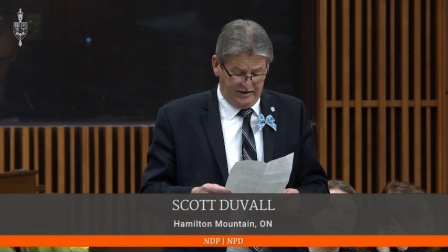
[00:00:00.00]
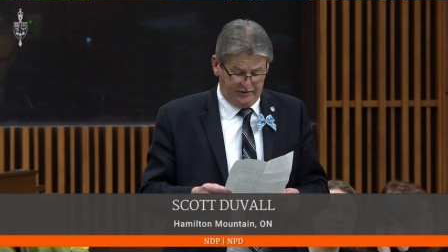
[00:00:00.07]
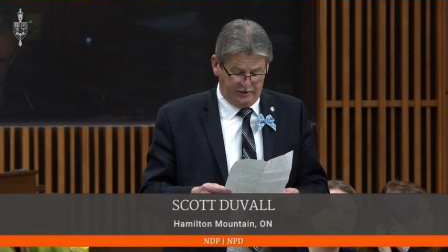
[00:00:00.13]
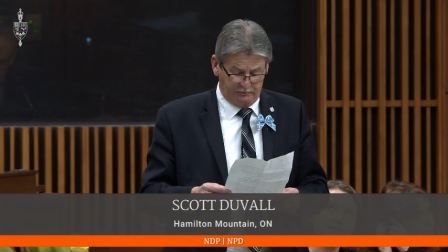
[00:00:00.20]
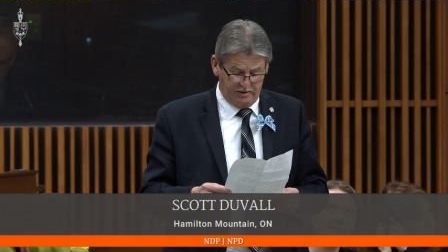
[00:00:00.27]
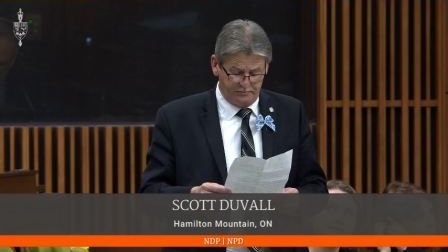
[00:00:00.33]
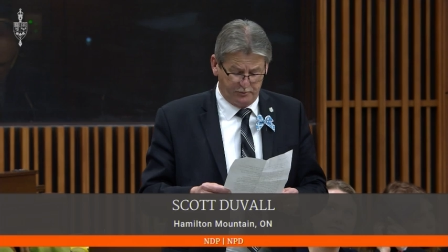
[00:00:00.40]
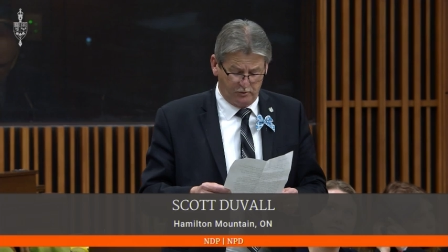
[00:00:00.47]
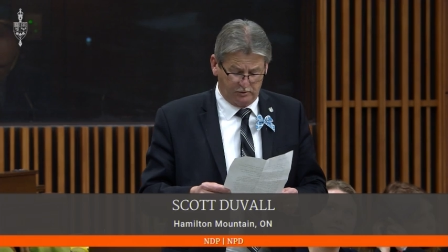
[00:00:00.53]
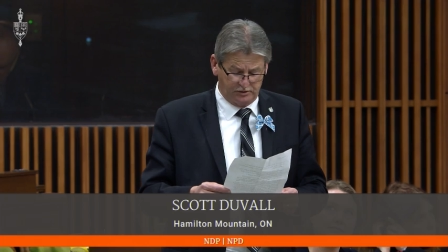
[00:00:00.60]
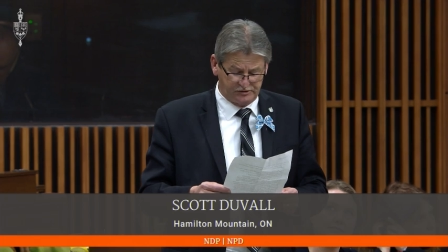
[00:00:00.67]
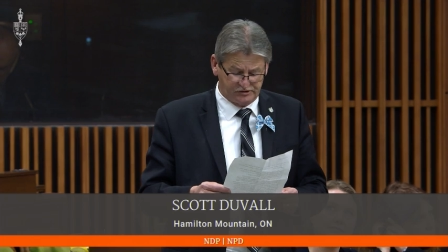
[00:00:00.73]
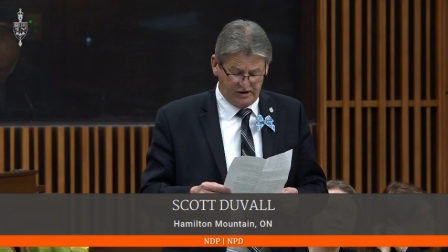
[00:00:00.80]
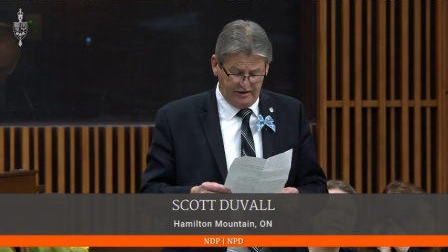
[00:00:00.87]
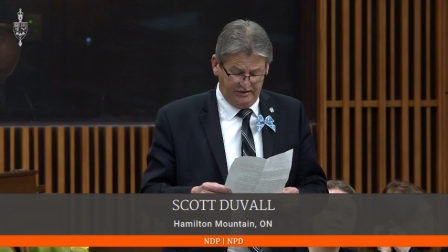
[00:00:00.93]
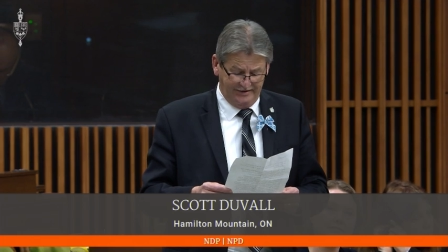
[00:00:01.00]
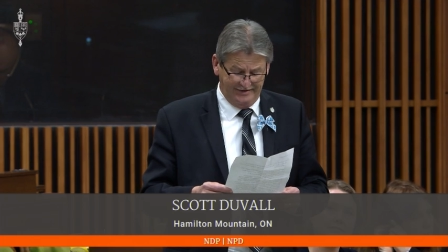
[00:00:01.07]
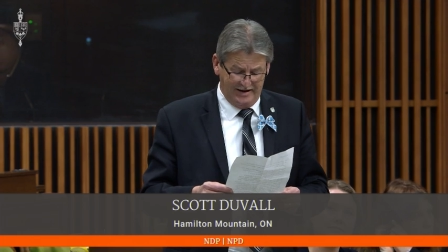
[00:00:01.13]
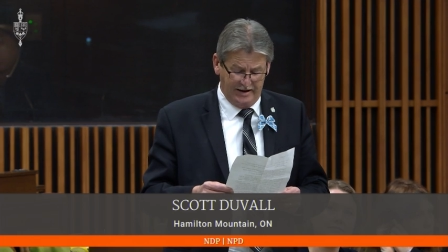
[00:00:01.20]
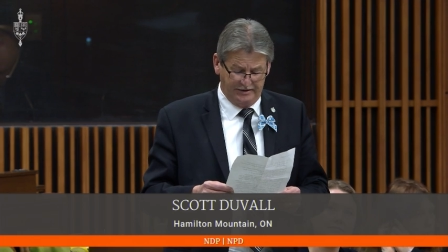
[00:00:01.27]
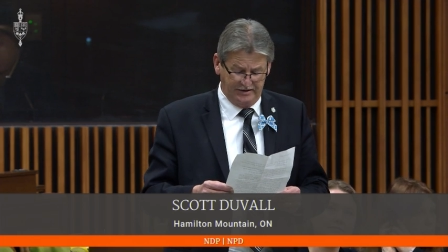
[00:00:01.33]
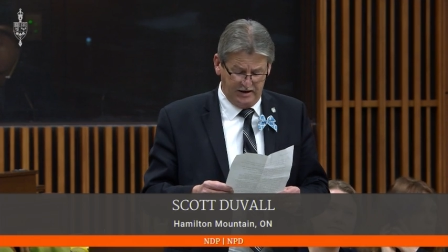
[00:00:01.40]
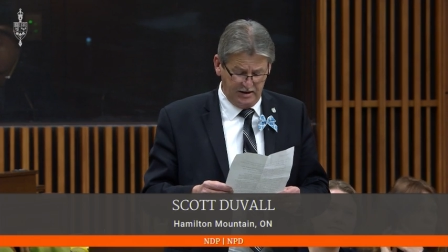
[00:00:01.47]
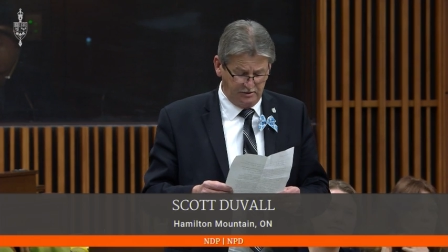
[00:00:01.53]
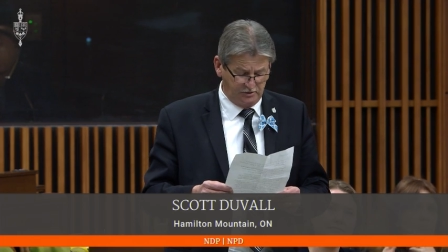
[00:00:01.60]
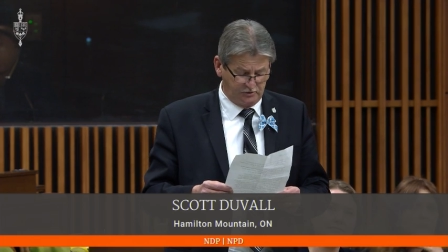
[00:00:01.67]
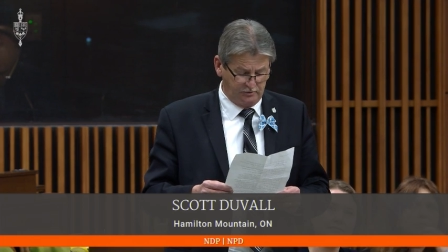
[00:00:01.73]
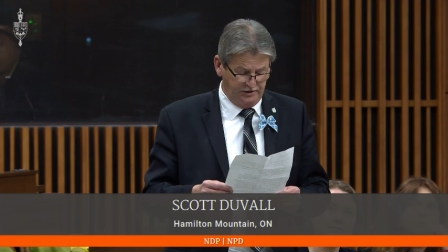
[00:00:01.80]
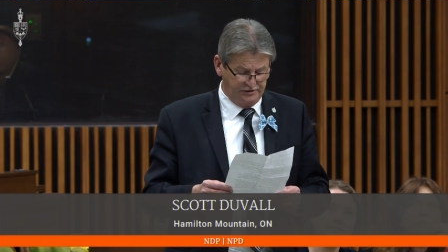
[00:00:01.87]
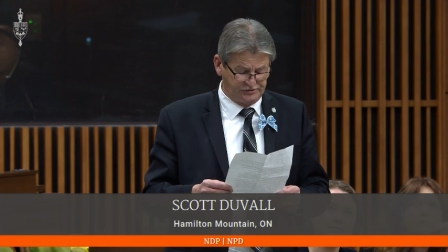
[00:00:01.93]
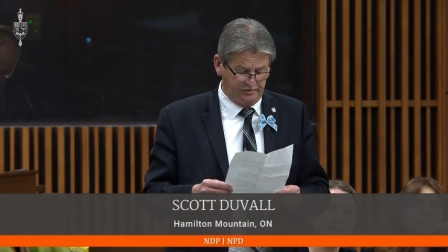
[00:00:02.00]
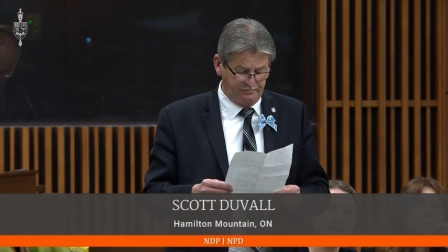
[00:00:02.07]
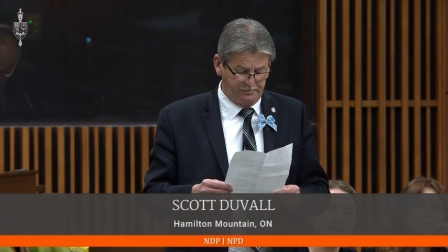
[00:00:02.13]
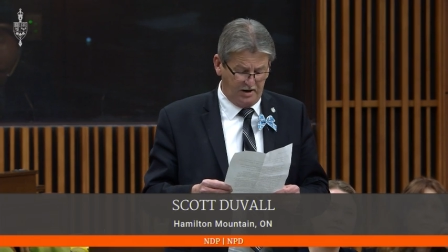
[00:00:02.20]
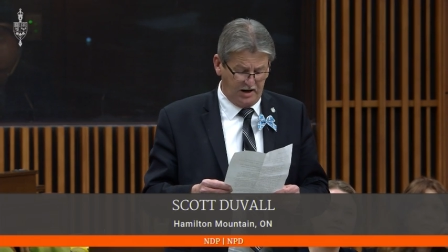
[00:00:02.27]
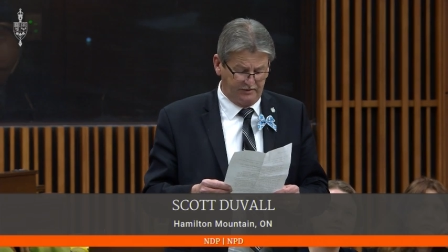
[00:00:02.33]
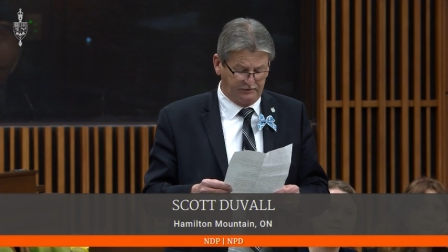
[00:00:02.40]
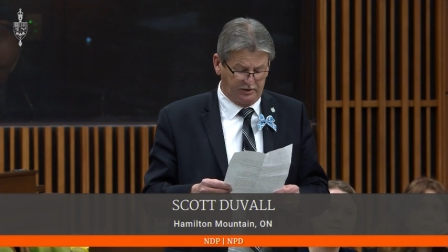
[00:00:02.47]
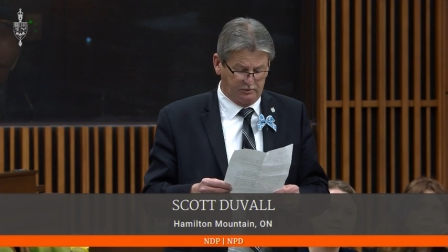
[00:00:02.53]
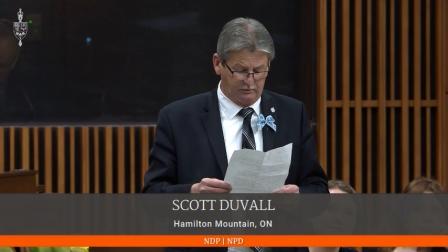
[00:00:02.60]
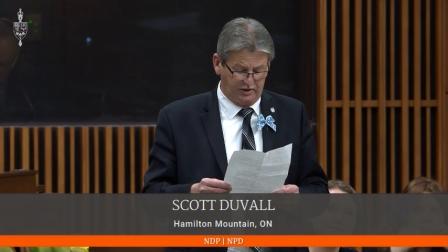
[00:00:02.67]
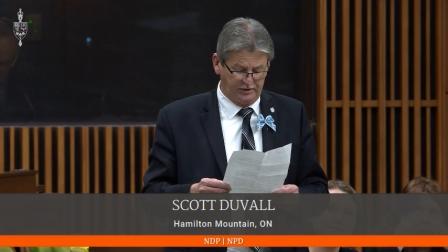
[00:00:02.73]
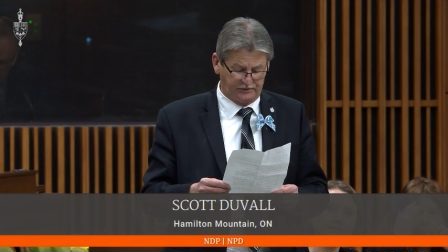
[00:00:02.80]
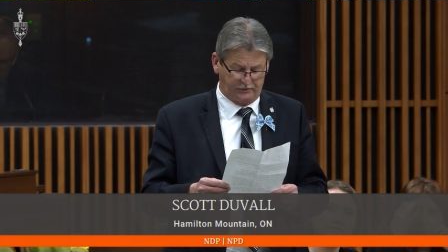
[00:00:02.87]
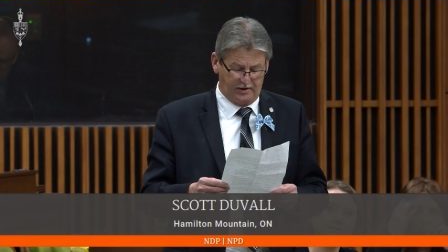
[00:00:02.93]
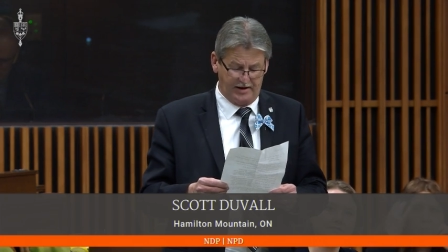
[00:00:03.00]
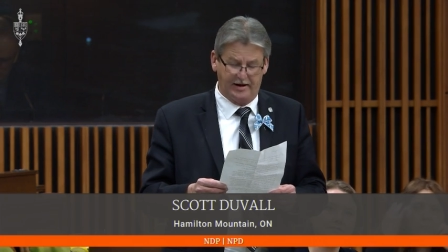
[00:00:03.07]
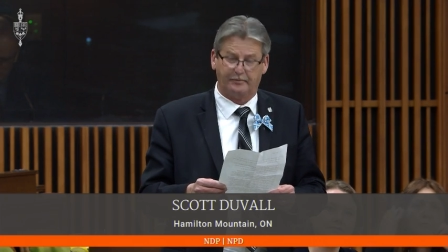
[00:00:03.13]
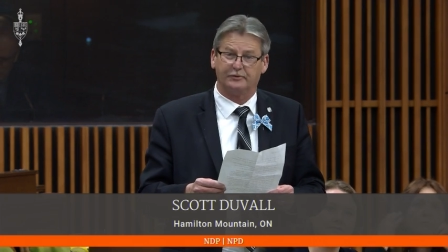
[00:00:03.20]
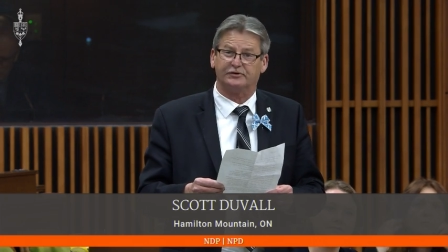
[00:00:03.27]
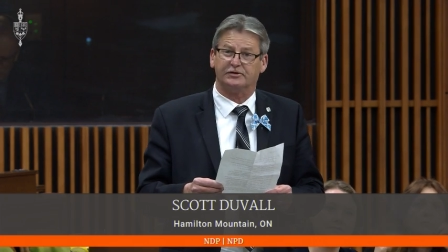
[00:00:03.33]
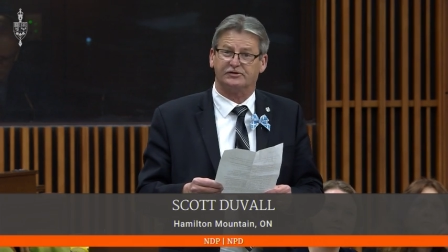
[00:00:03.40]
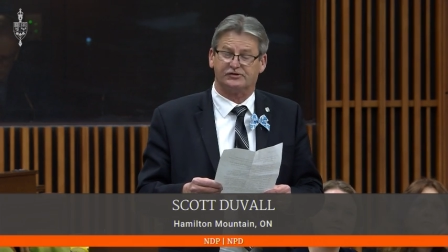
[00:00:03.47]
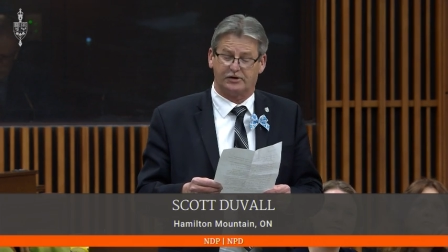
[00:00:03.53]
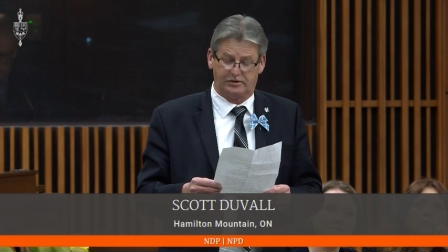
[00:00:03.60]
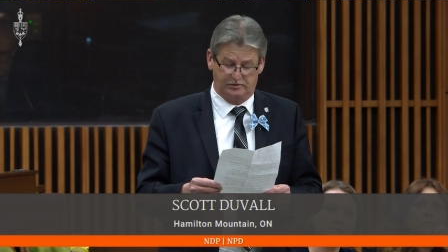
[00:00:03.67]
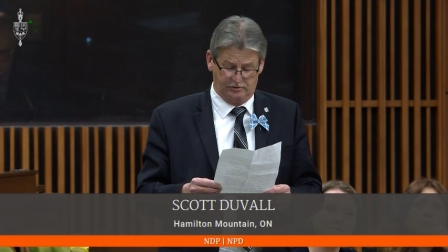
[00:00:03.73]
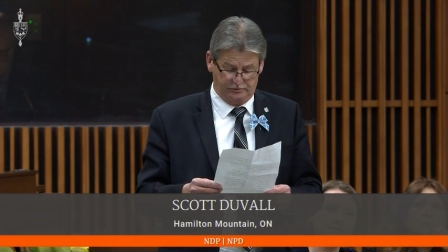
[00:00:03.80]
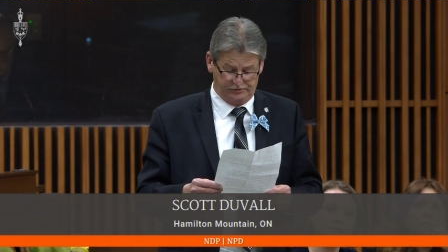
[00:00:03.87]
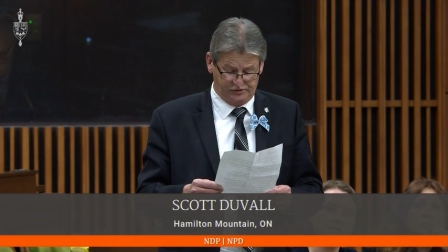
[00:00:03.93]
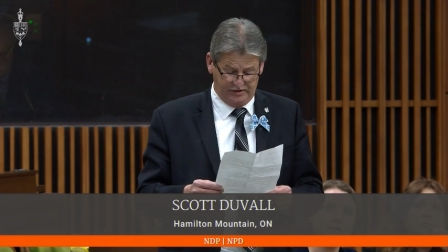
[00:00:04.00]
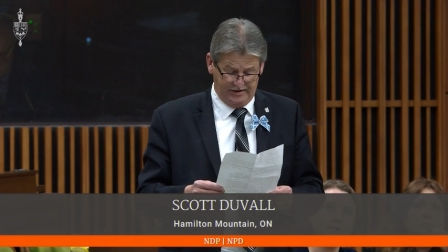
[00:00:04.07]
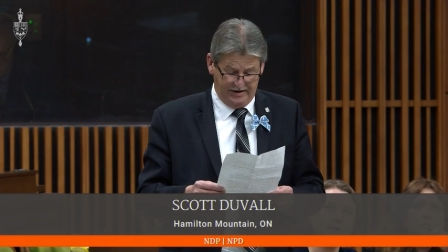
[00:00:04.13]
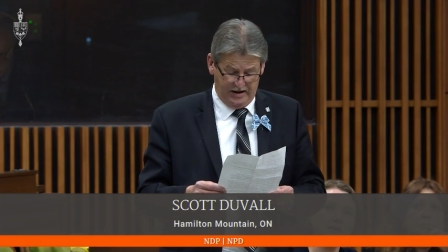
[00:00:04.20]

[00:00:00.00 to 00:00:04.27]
The report cited an increase in poverty rates for Hamilton seniors